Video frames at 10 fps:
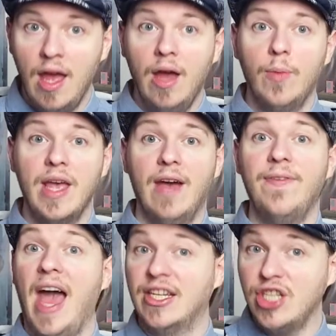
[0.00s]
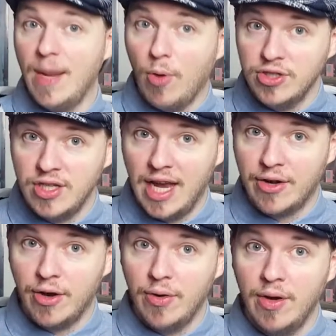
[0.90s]
We have Angela
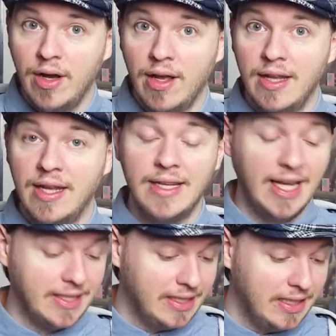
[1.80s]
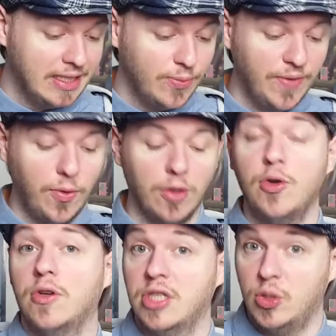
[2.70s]
Montenegro. In later seasons, we've got
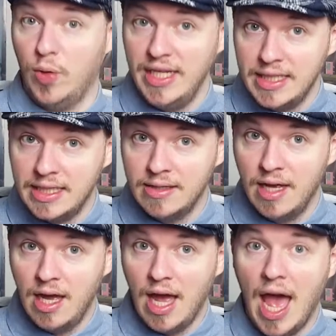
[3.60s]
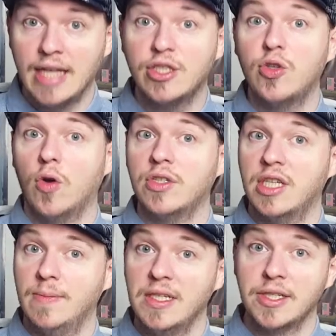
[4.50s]
Dr. Sweets and Dr.
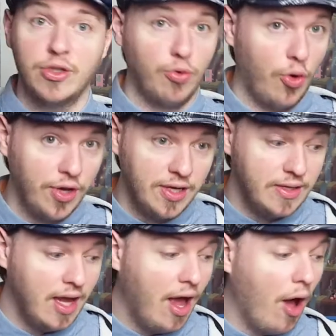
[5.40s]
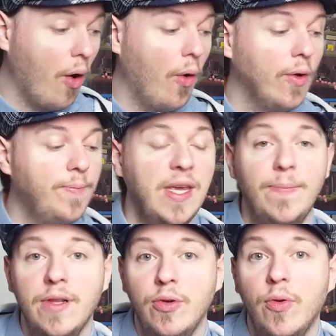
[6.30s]
Camille Soroyan, all
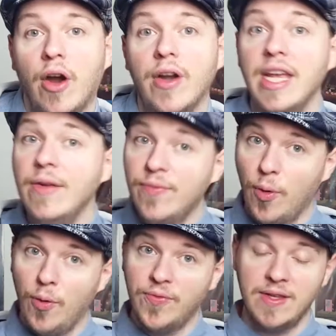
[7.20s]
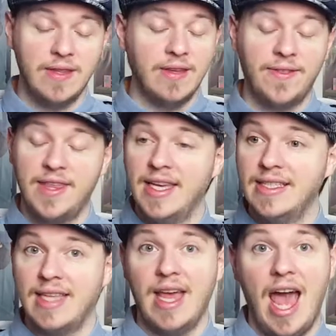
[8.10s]
people who are involved in the
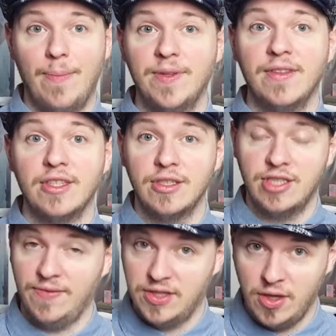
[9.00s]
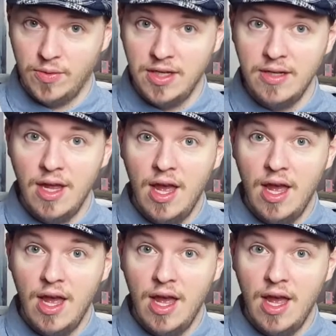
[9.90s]
things that happen in the Jeffersonian.